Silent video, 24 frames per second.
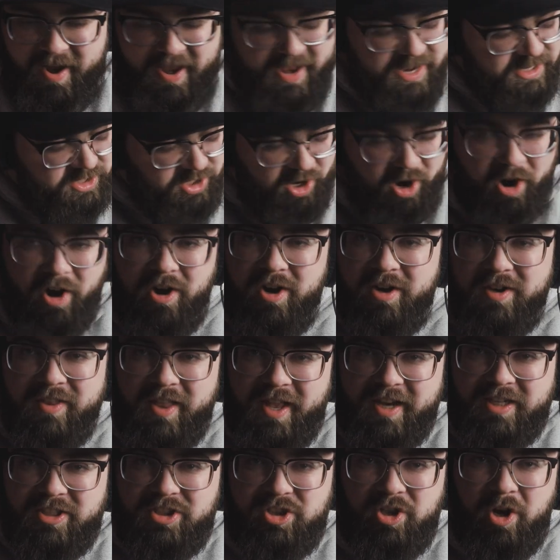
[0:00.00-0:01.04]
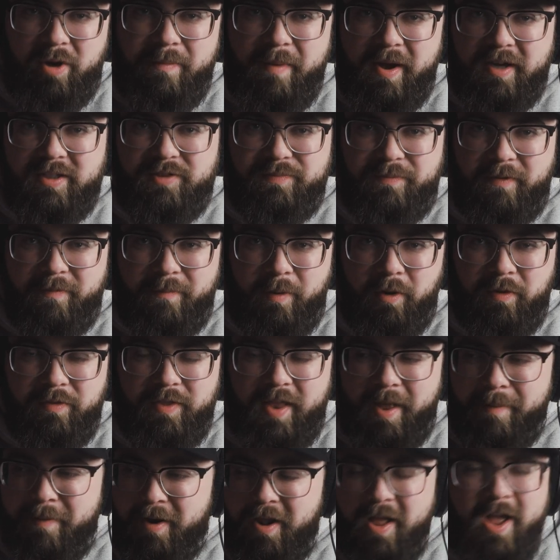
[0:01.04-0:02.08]
Our hands hurt like so much from
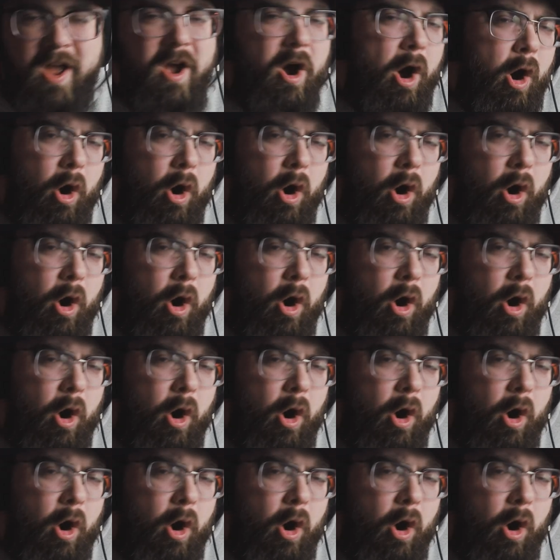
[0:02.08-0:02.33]
holding that metal.